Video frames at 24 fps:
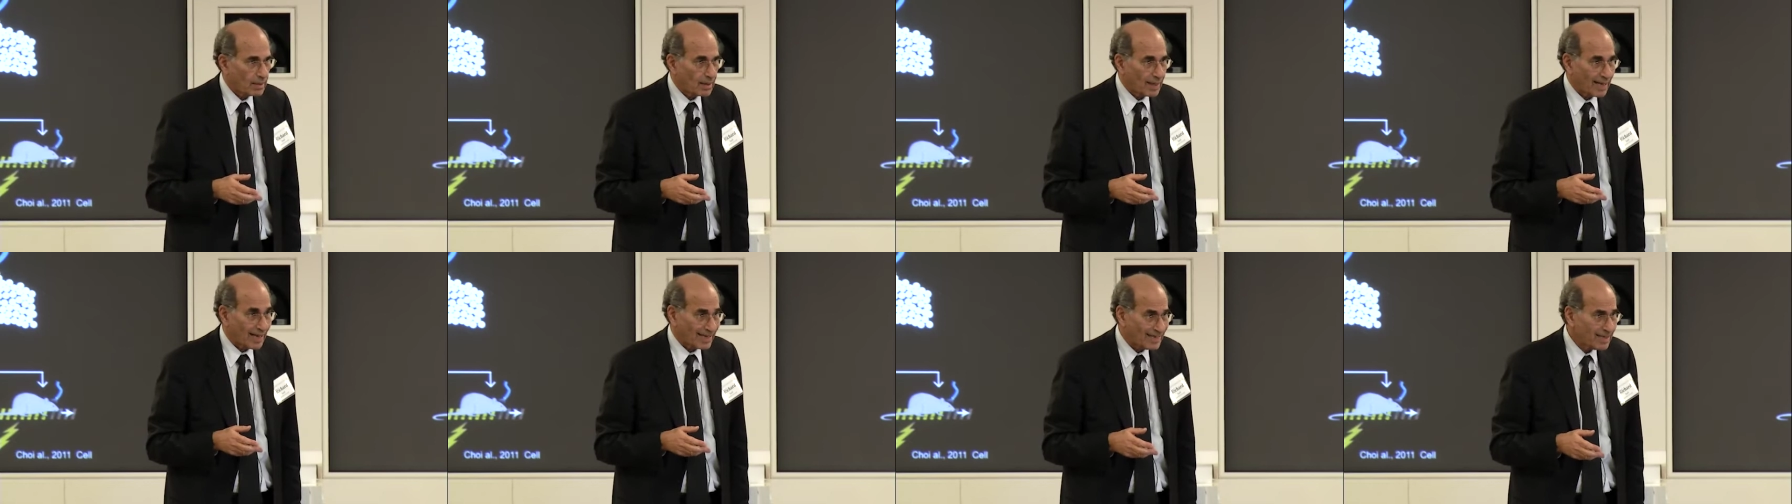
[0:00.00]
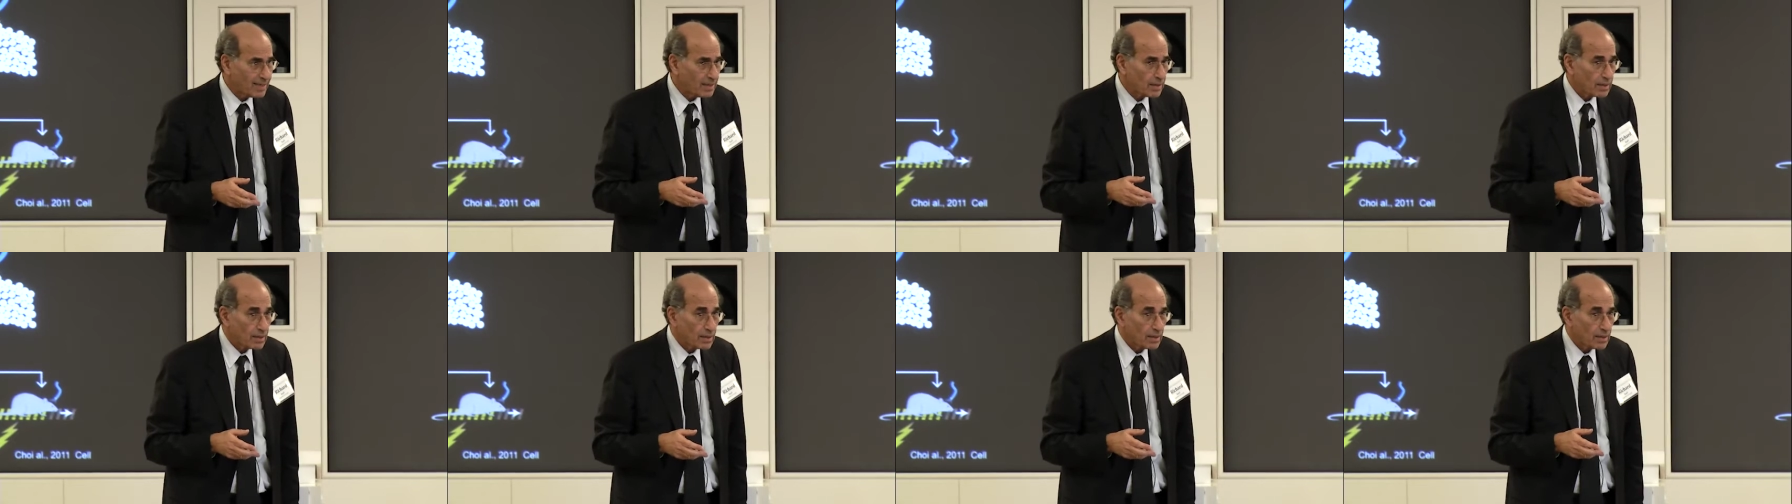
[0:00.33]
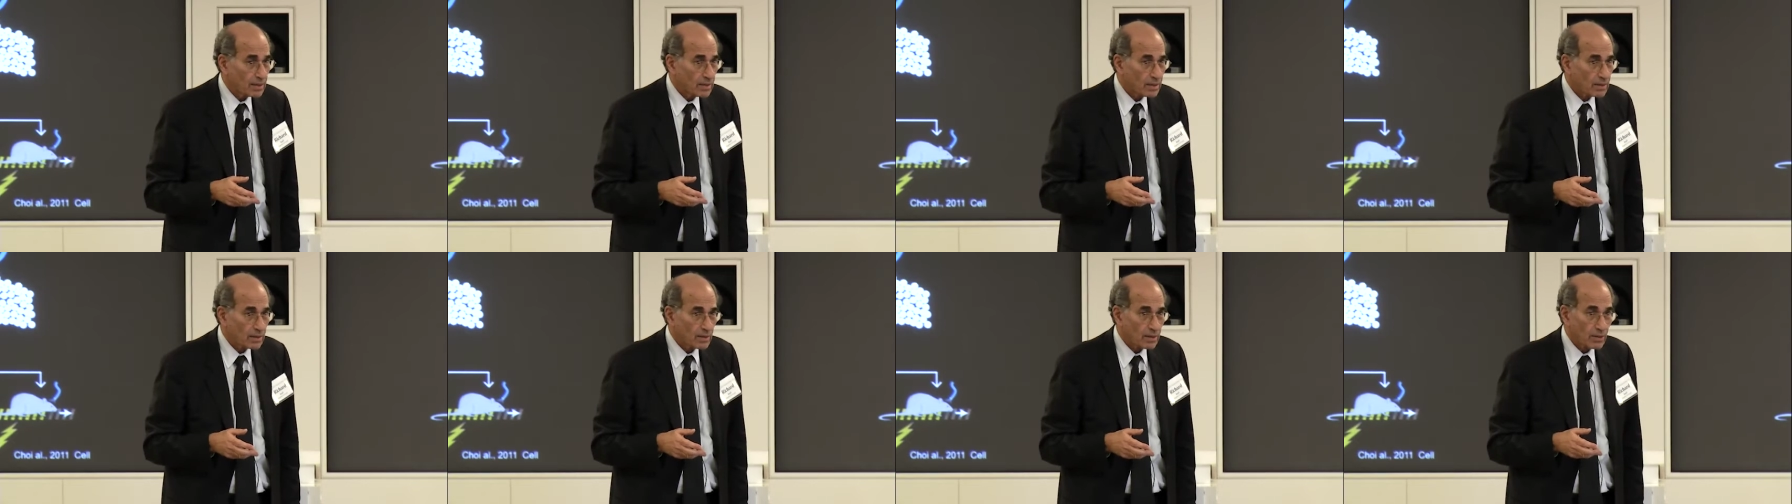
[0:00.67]
Got it?
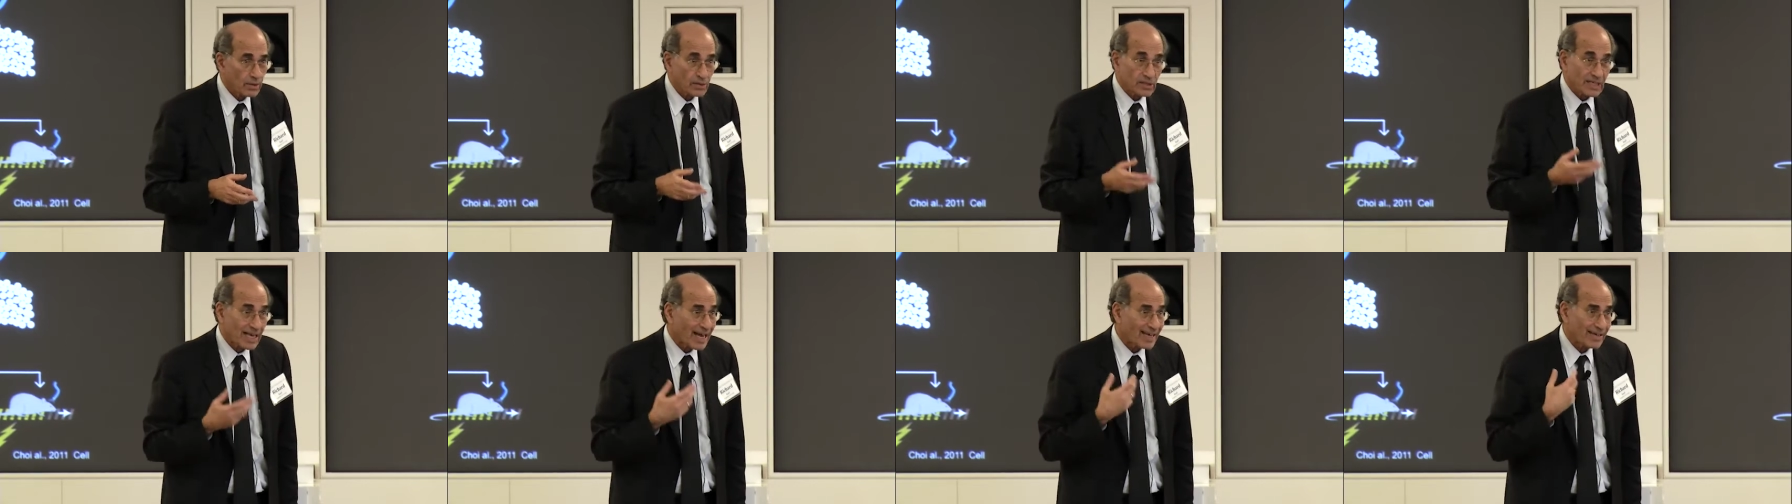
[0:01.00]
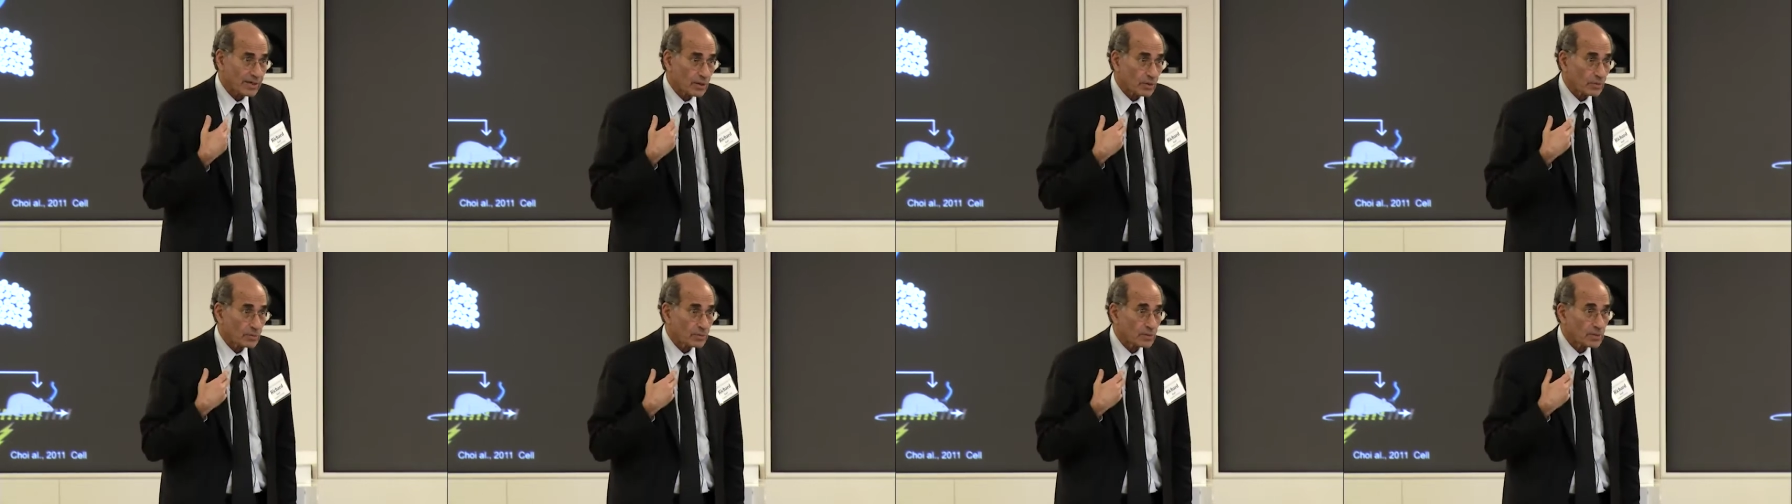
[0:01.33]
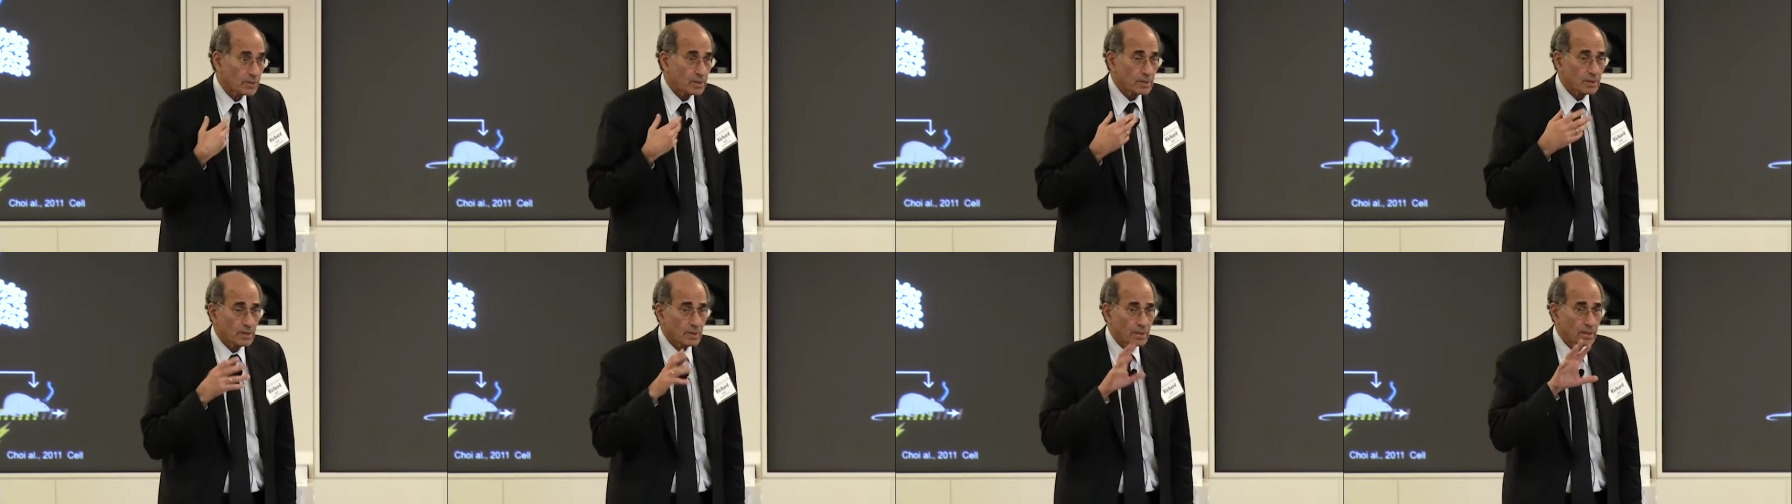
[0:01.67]
Because I don't.
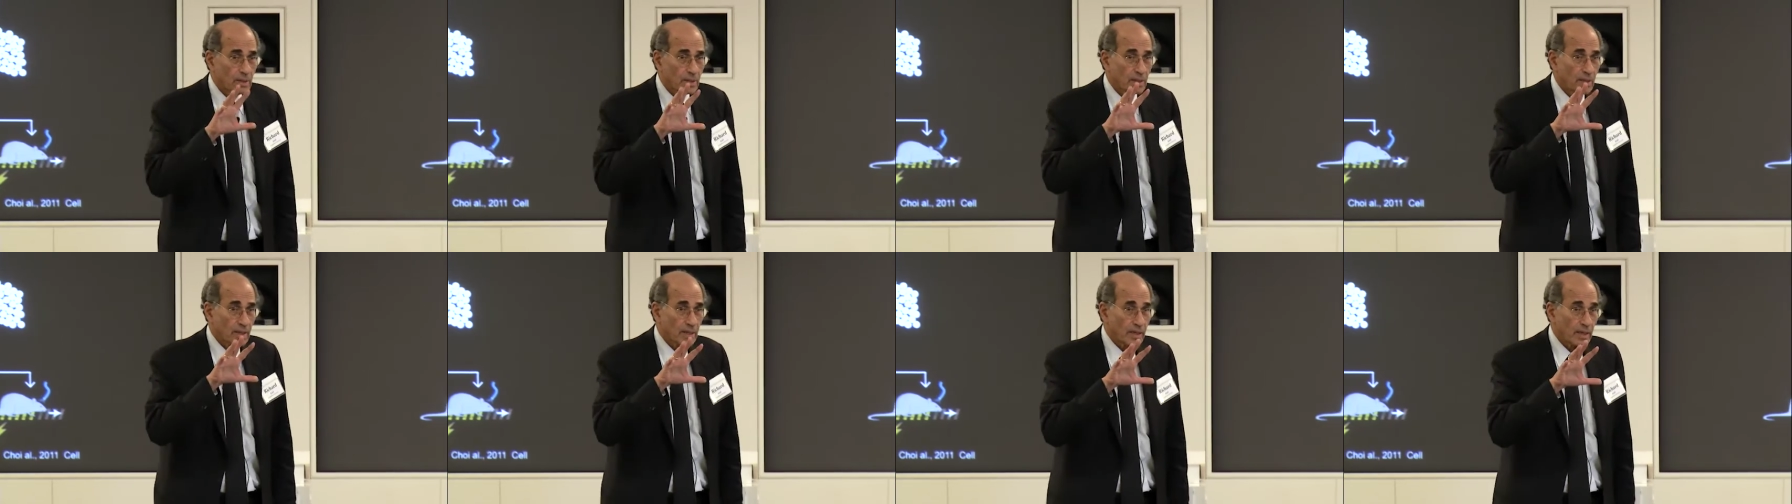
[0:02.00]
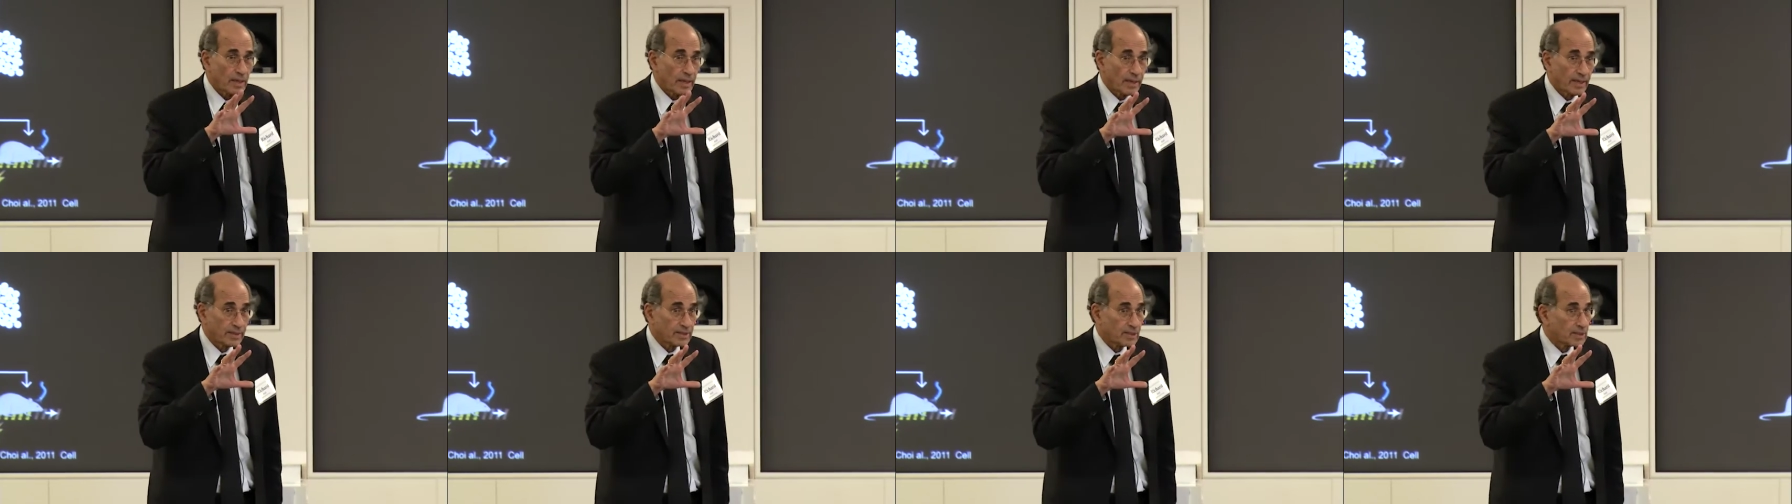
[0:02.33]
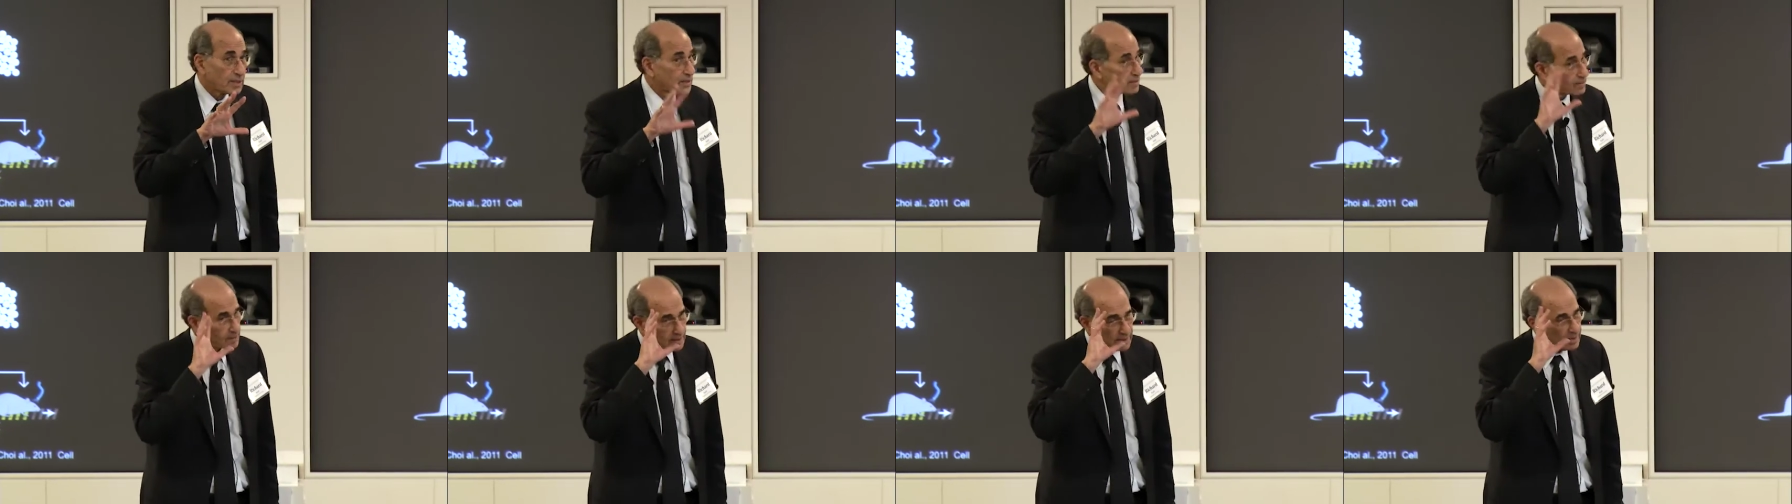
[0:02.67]

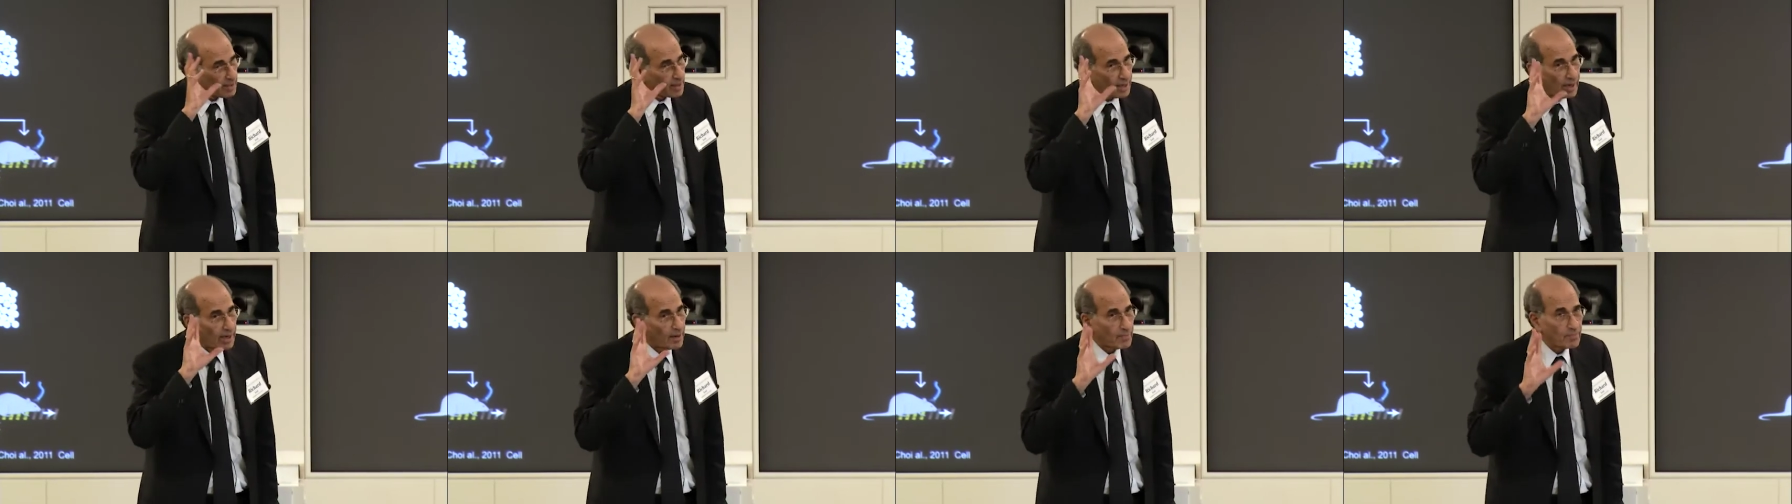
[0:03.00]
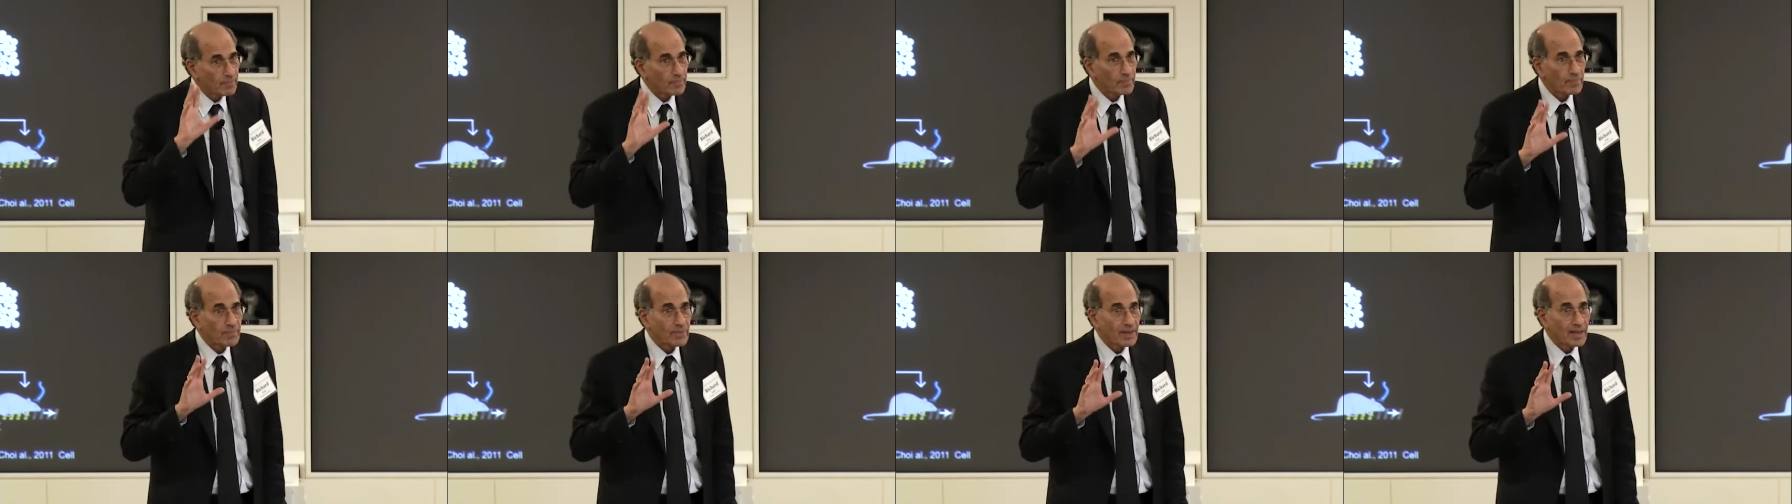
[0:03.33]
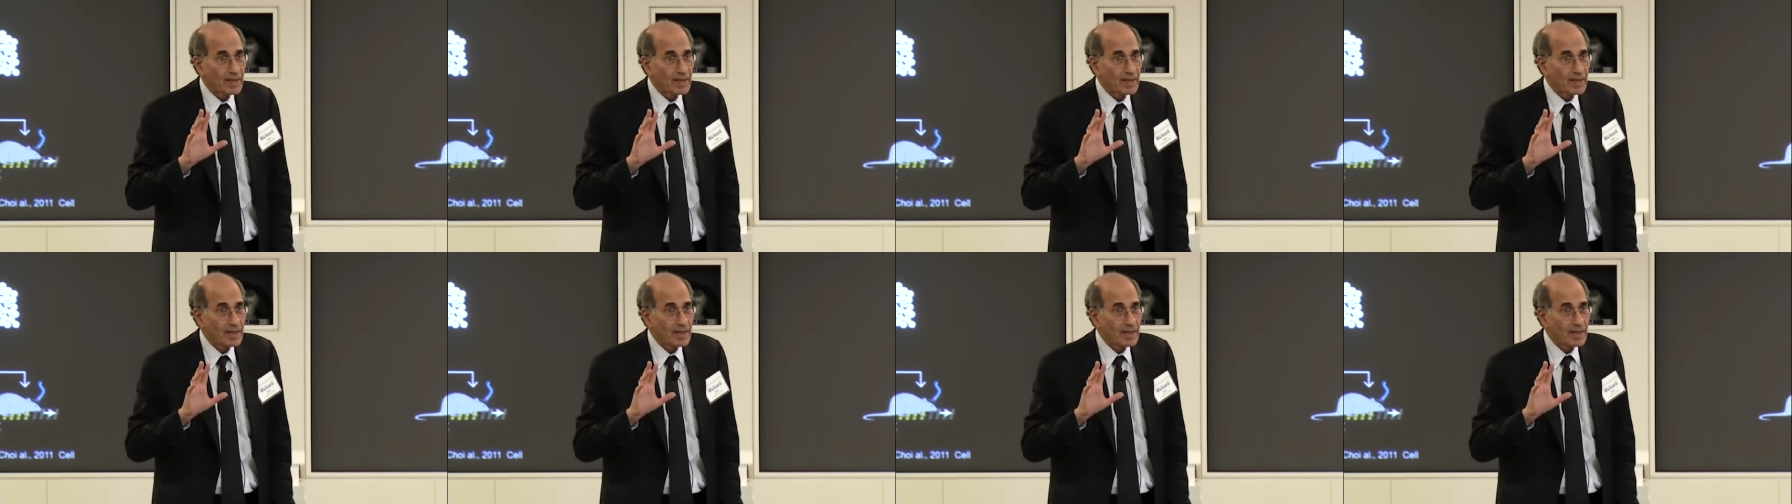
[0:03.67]
It's, um,